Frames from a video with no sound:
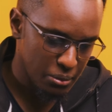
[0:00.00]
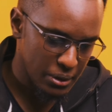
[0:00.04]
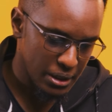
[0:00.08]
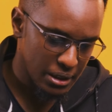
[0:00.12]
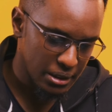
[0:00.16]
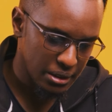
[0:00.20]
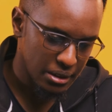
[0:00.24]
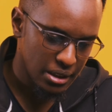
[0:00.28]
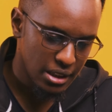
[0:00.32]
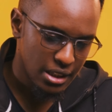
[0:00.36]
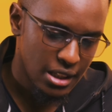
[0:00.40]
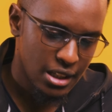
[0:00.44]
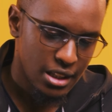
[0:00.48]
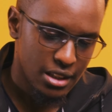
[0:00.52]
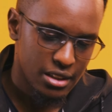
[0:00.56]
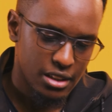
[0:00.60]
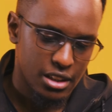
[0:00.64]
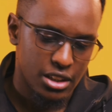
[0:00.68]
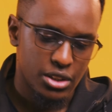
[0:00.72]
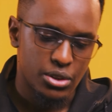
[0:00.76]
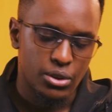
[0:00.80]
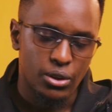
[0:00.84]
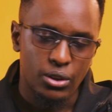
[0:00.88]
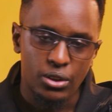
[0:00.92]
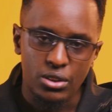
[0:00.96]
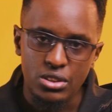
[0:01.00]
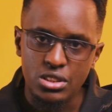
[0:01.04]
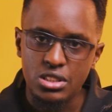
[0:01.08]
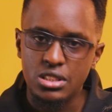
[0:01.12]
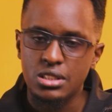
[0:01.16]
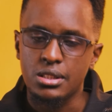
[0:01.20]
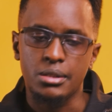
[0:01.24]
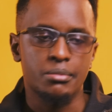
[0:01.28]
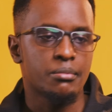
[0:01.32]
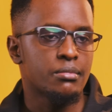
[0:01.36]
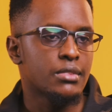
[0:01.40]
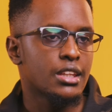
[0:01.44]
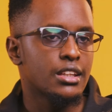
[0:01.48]
well. The doors,
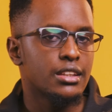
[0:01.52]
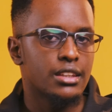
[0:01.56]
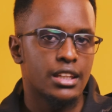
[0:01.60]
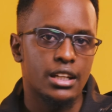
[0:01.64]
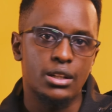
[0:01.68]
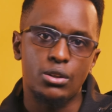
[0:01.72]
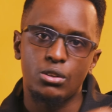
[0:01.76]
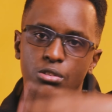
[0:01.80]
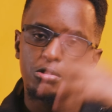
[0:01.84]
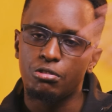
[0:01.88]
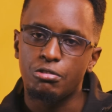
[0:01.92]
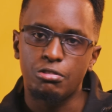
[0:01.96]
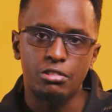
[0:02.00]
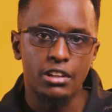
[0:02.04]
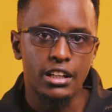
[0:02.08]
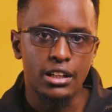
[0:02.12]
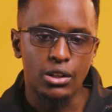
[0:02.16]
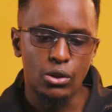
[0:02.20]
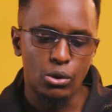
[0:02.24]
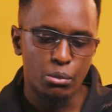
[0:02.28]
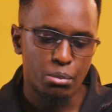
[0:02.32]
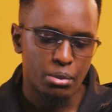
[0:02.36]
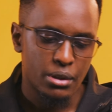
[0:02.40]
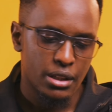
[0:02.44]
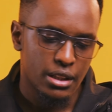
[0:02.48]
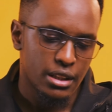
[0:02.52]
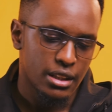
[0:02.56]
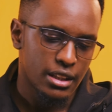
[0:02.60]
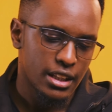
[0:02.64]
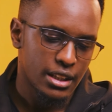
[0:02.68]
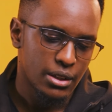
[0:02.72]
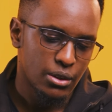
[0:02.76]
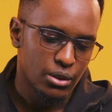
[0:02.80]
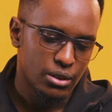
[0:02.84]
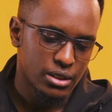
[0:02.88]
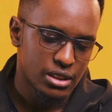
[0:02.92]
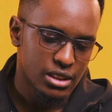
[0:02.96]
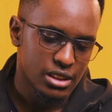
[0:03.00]
they don't fling open, they
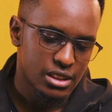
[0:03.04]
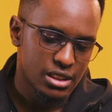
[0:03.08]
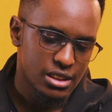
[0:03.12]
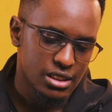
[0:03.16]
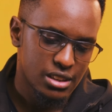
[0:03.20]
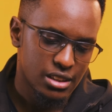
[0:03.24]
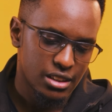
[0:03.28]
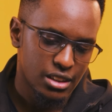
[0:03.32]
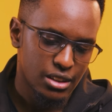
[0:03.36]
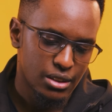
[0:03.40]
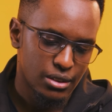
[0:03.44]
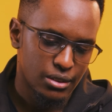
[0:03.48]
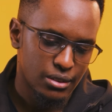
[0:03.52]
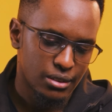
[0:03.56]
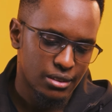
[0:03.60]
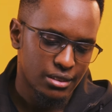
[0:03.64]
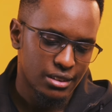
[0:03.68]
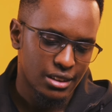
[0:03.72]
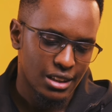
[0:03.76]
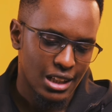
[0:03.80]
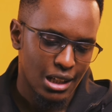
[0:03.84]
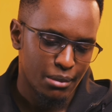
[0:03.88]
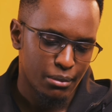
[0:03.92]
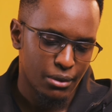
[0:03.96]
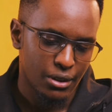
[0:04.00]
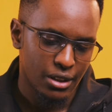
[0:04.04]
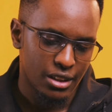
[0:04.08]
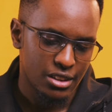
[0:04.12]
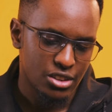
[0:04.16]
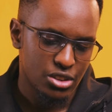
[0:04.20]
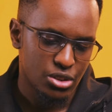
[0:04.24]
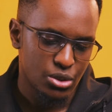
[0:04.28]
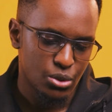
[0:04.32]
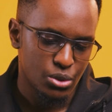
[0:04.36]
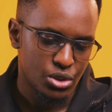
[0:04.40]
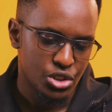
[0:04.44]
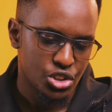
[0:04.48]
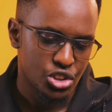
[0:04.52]
don't, you know, come out
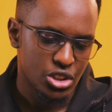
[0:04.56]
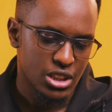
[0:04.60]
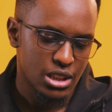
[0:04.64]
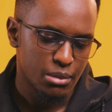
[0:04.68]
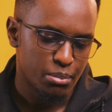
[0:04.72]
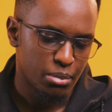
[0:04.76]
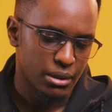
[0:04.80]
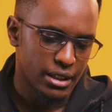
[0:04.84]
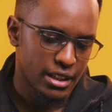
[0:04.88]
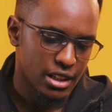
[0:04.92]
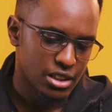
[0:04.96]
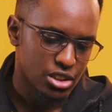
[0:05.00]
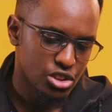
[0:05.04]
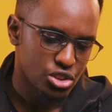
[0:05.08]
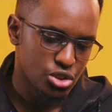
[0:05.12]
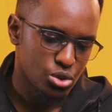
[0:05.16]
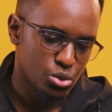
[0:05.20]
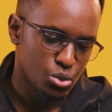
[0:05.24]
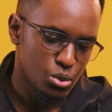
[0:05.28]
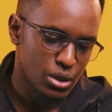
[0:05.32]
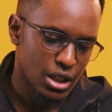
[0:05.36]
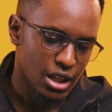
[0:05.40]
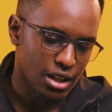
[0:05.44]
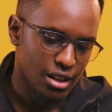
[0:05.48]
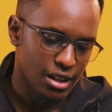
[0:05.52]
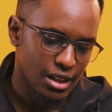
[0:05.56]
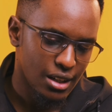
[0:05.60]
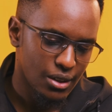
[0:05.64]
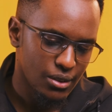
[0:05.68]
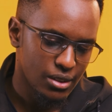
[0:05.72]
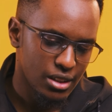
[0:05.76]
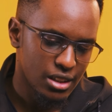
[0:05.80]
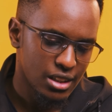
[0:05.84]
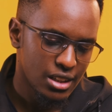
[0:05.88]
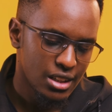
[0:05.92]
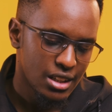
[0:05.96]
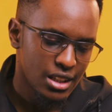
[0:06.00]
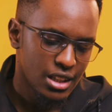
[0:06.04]
so cheaply and swing
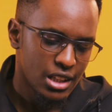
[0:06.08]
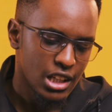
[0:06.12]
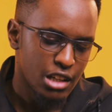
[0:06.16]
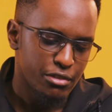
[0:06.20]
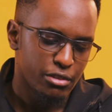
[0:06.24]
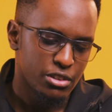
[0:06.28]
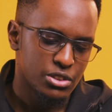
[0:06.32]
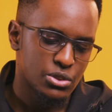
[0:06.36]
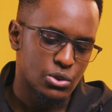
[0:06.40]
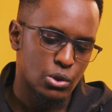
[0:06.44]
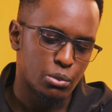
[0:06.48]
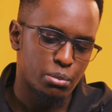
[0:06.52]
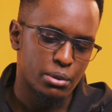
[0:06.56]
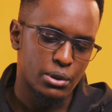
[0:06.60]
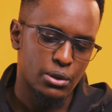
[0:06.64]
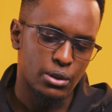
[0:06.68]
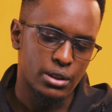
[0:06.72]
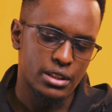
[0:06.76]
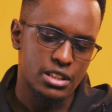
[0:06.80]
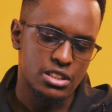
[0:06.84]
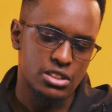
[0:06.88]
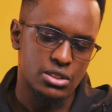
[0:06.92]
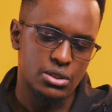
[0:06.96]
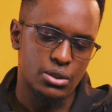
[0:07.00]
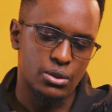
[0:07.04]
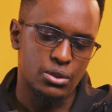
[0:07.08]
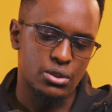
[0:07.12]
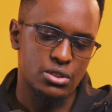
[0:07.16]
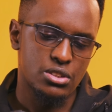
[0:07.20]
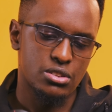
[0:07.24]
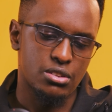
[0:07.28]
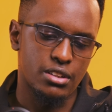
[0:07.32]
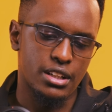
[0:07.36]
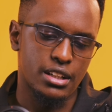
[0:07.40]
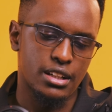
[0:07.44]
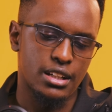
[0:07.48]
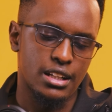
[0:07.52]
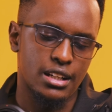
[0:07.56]
around. If I was to open all these doors
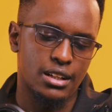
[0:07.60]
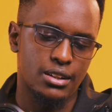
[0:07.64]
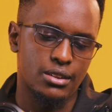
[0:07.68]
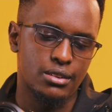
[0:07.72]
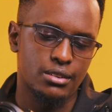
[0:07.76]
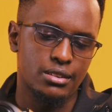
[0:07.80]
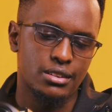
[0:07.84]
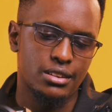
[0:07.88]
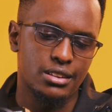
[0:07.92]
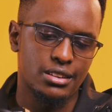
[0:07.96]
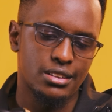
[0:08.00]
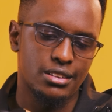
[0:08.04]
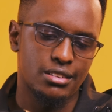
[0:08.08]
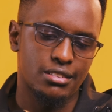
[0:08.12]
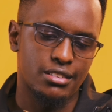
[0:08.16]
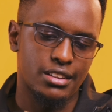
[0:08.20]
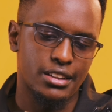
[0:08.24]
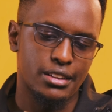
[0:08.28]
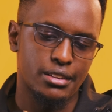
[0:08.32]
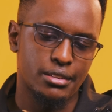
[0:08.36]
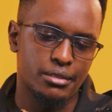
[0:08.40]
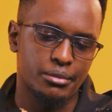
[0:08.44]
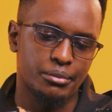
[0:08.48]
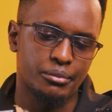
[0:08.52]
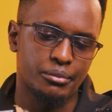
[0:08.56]
right now, right,